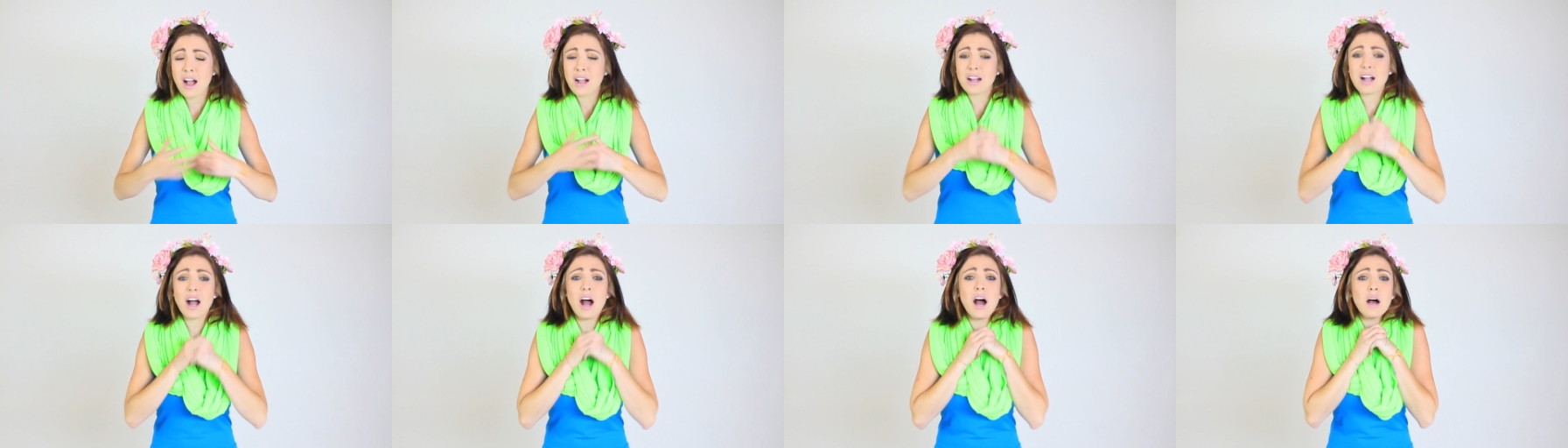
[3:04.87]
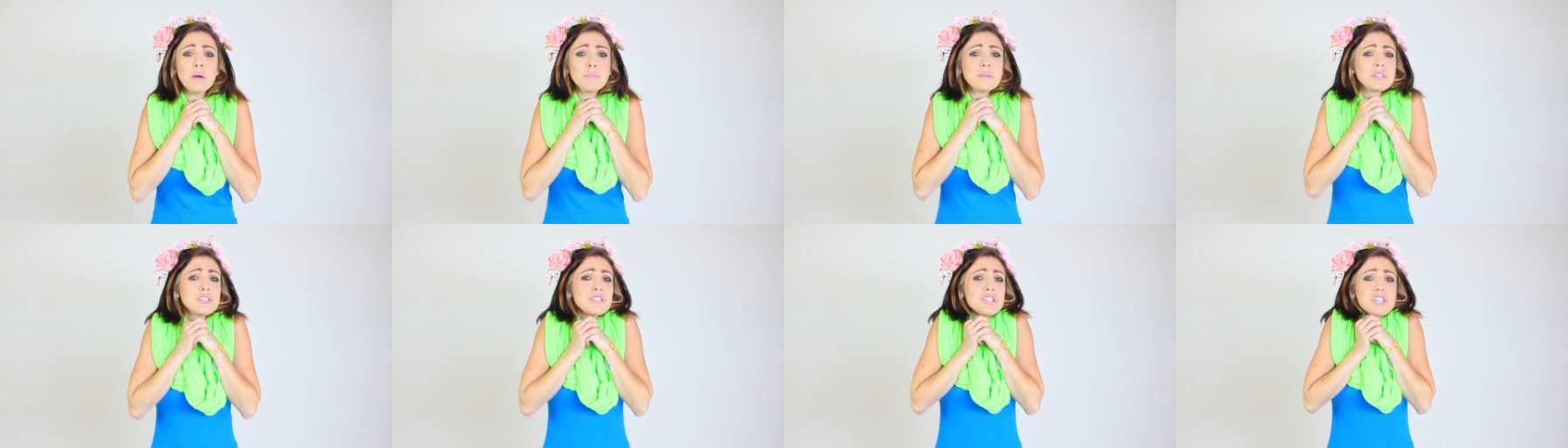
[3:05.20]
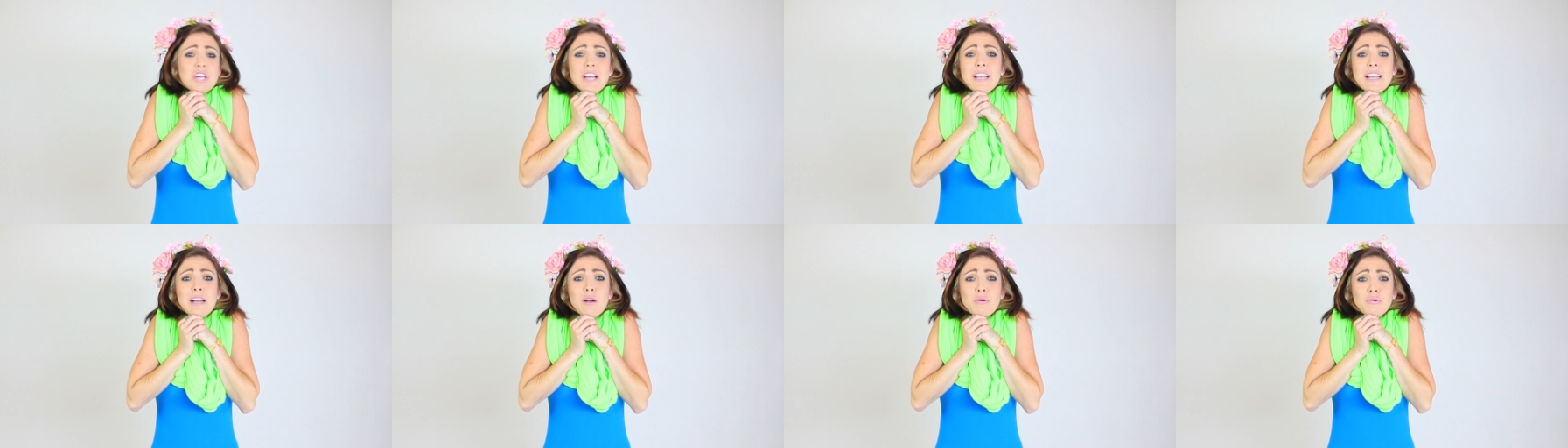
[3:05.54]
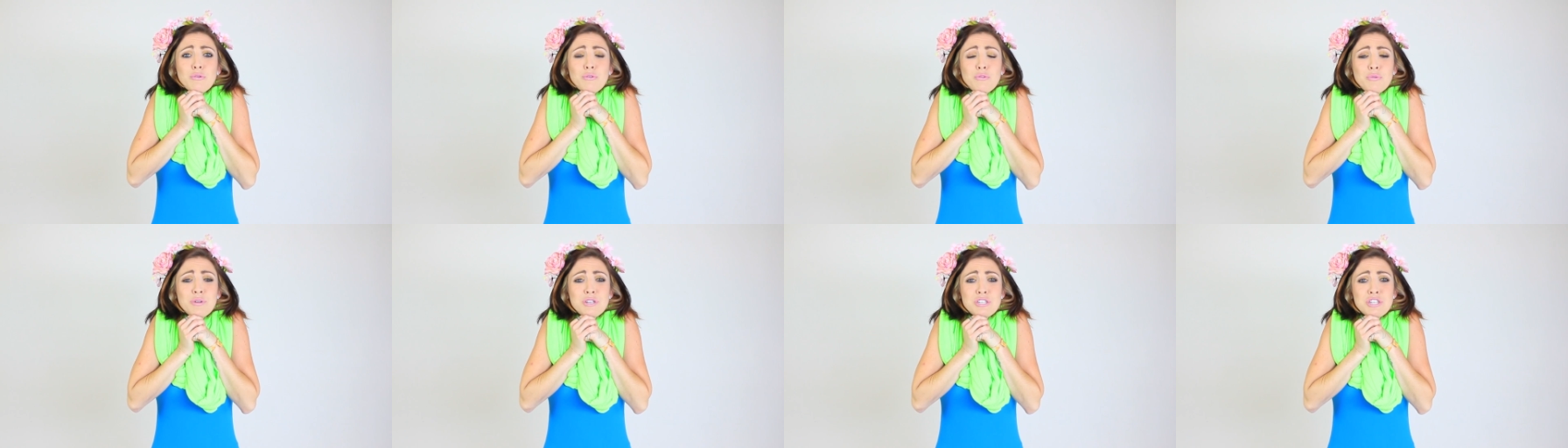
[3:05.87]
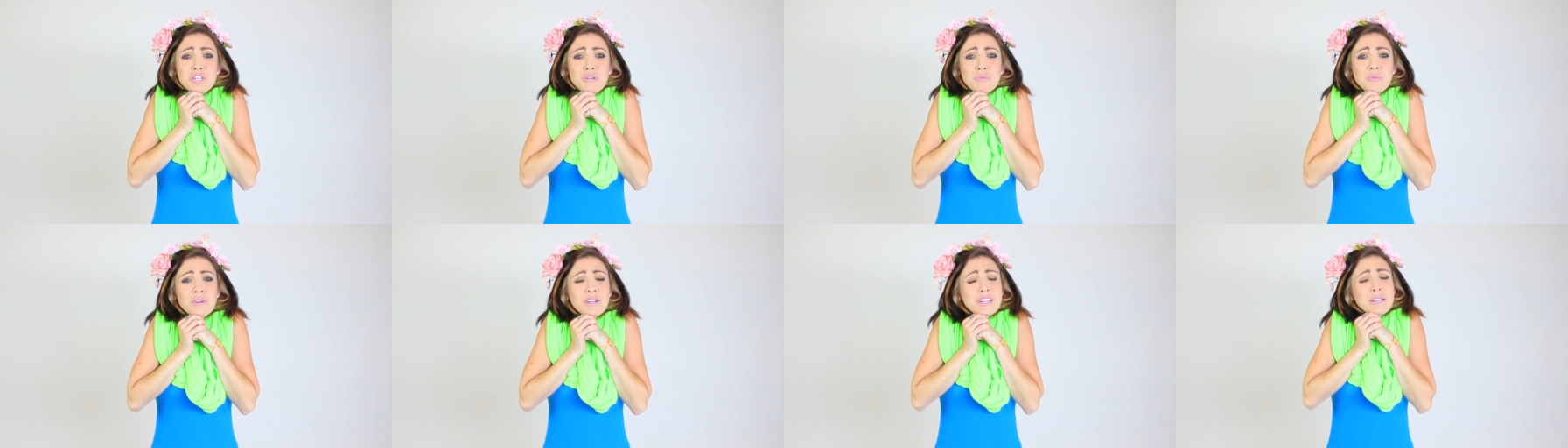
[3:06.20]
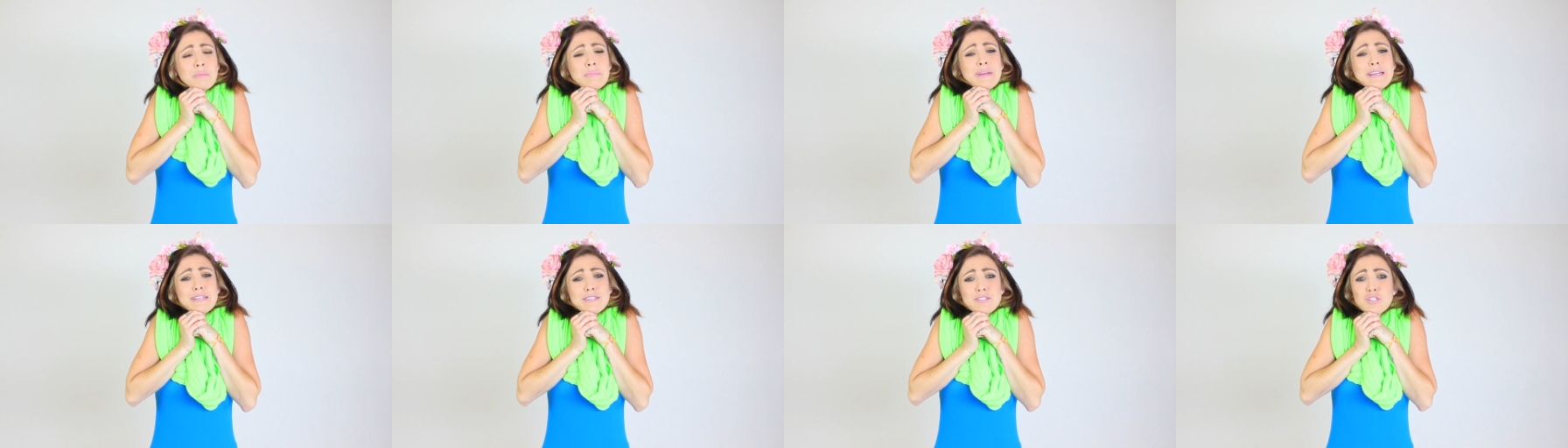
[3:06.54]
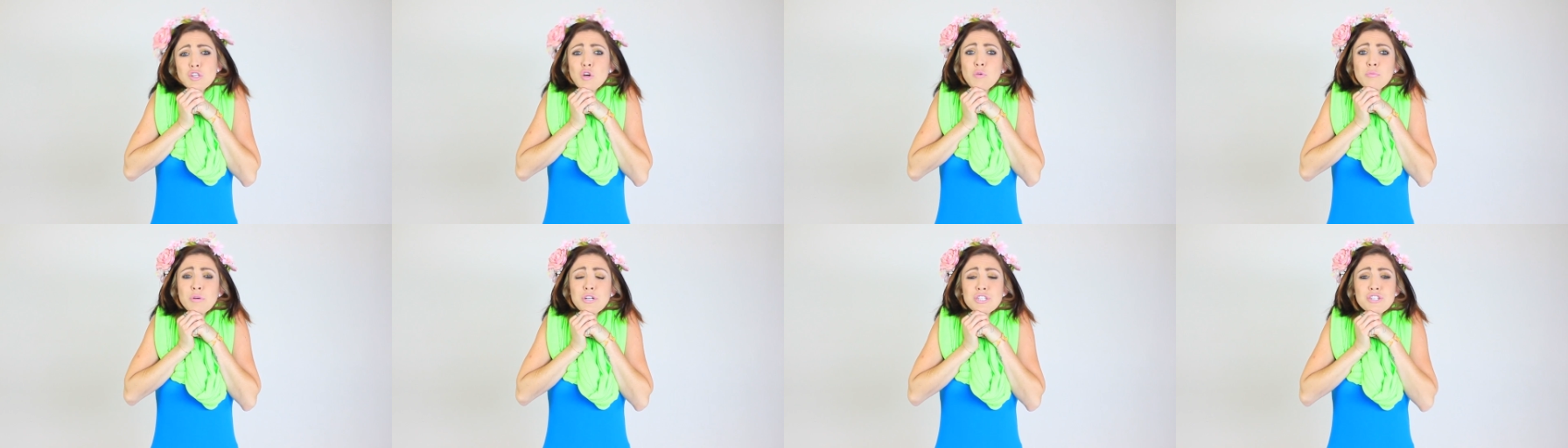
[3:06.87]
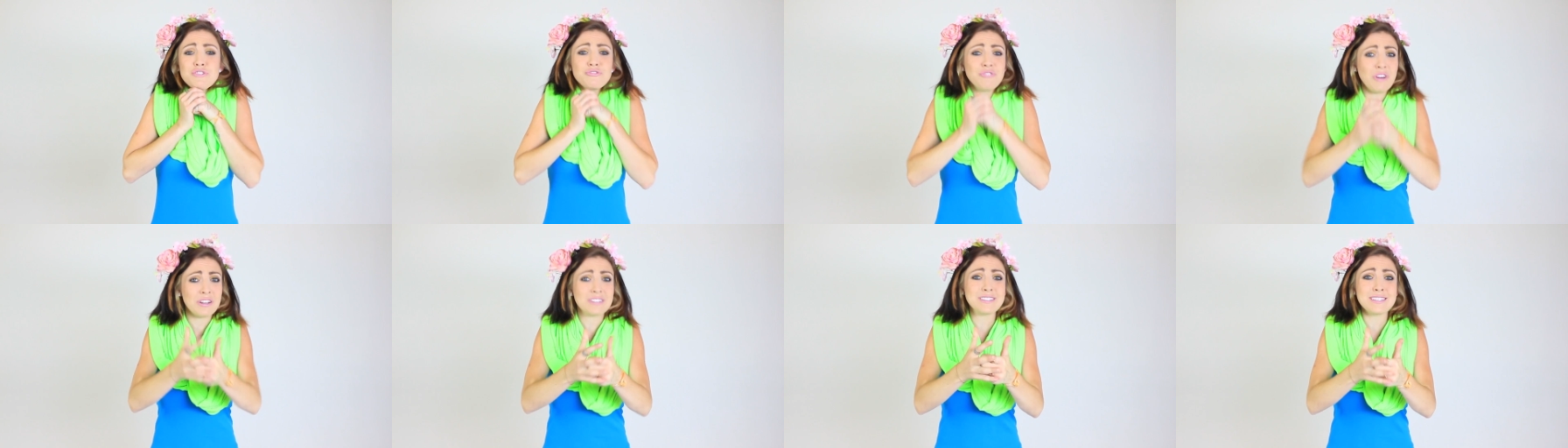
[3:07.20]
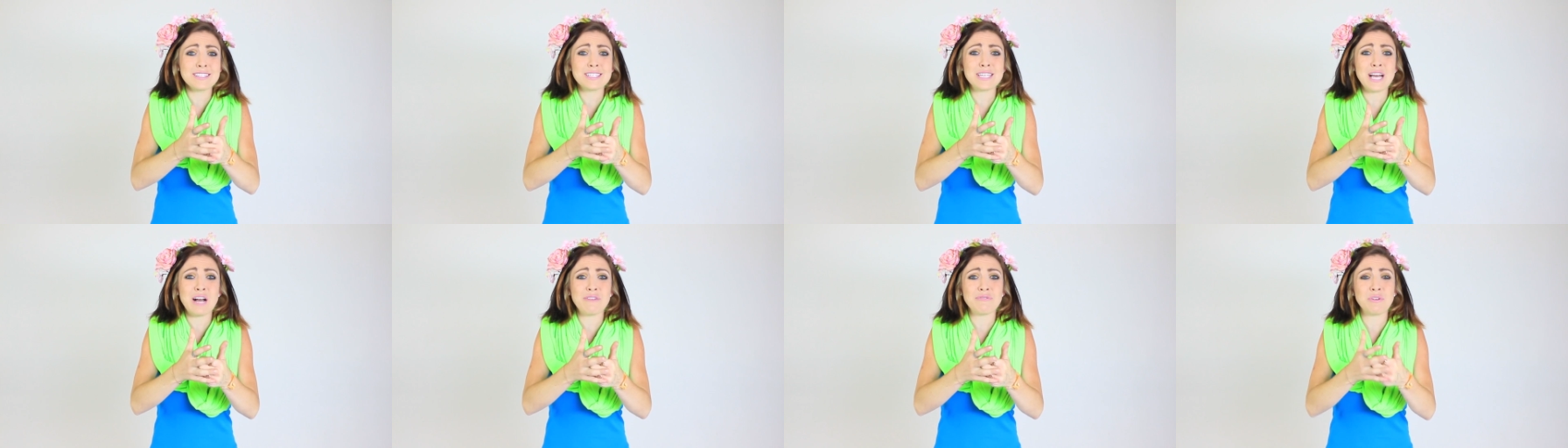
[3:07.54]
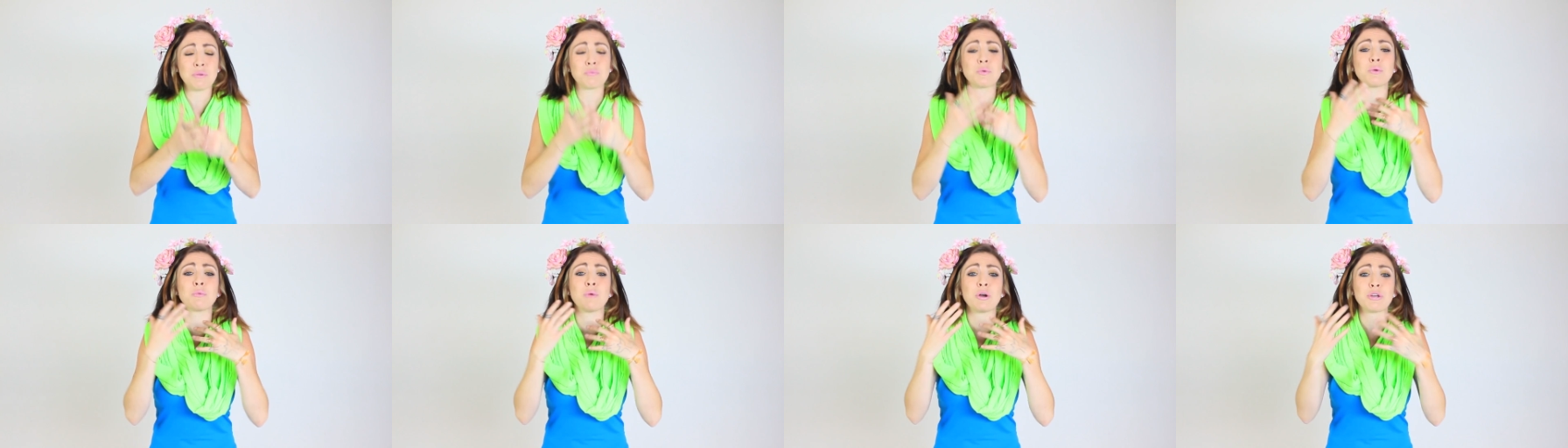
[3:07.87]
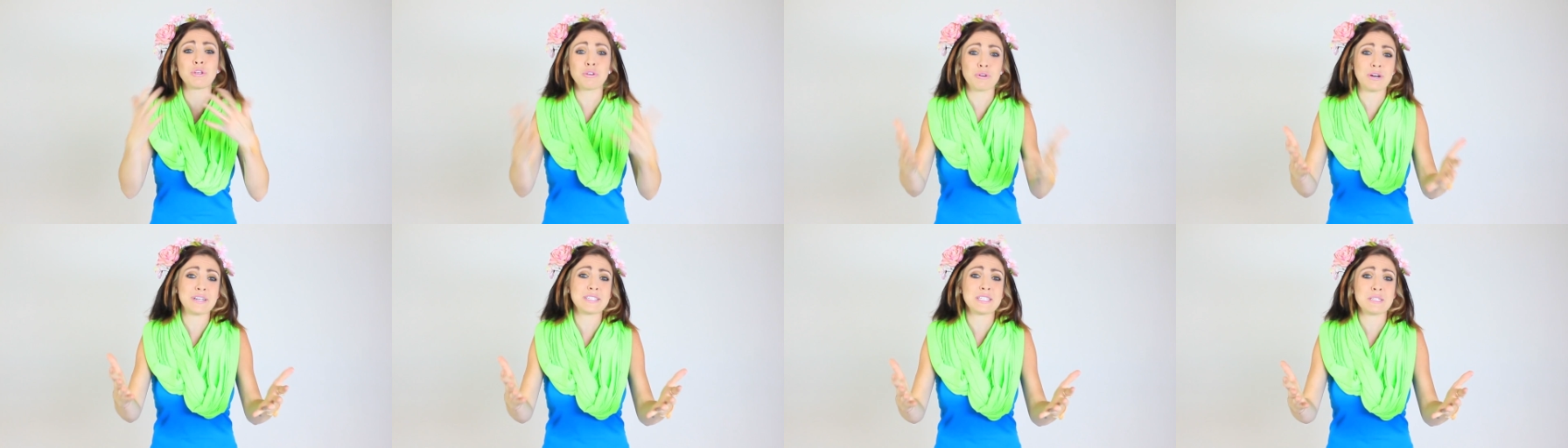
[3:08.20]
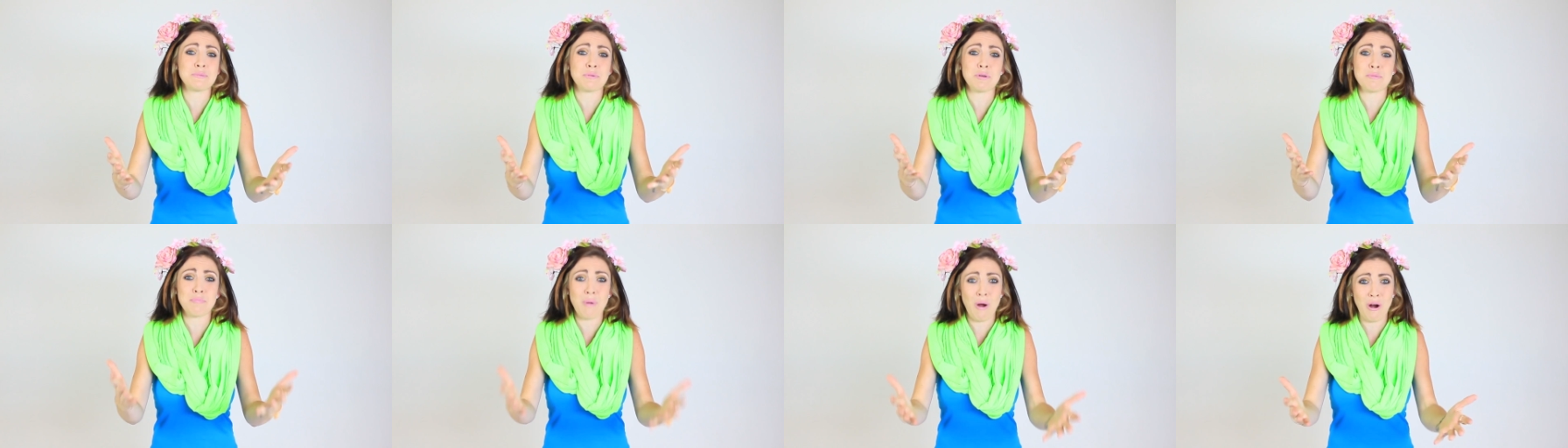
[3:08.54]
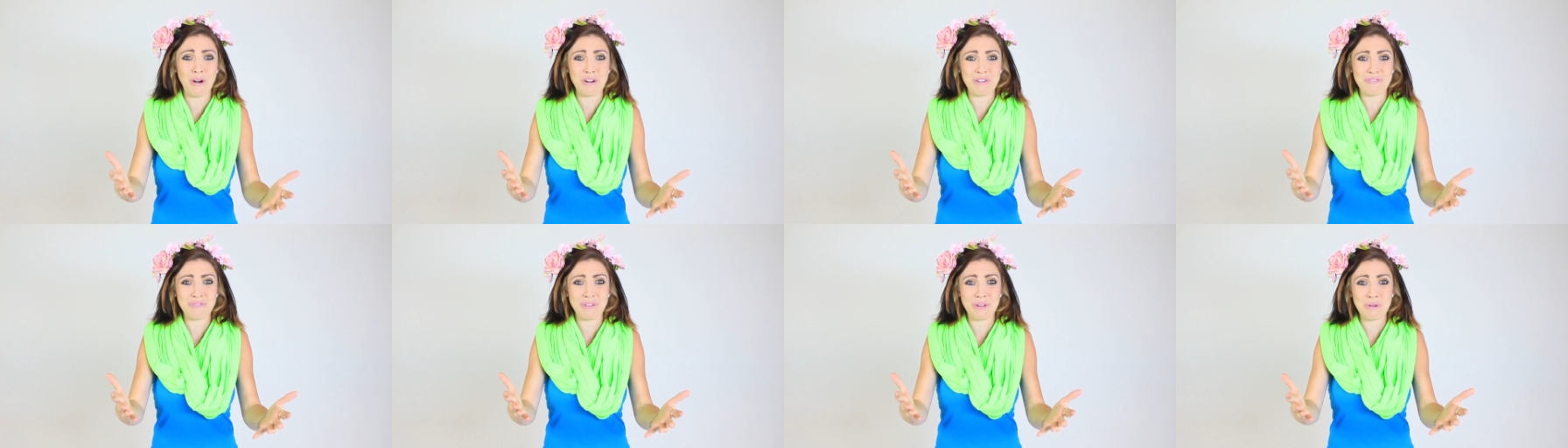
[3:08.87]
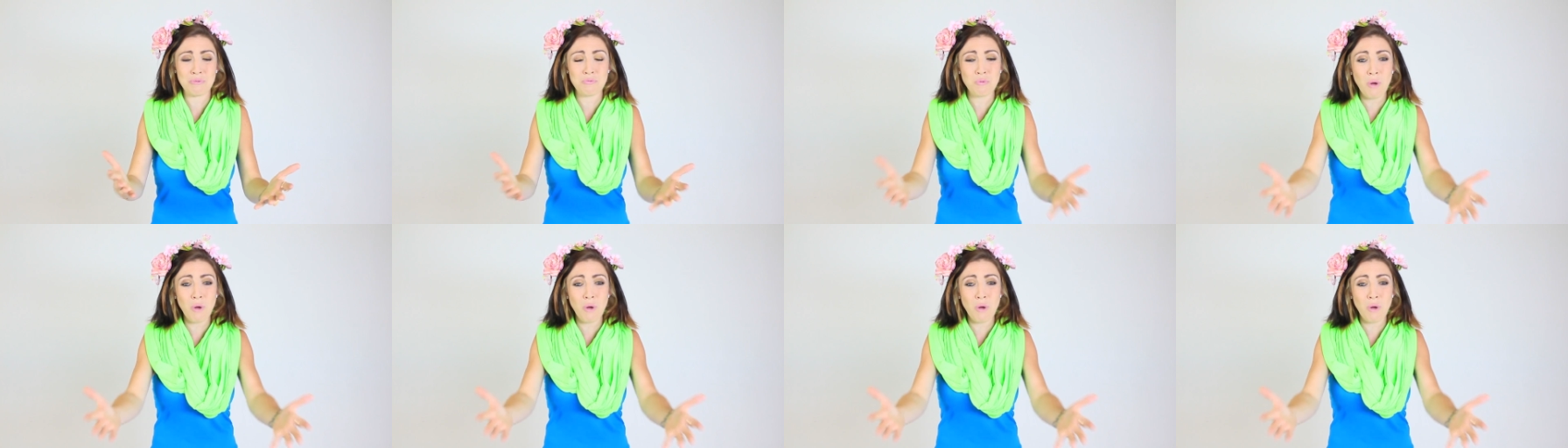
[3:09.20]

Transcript: Come and check out Creature. We're gonna make so much fun stuff and we want you guys to be a part of it.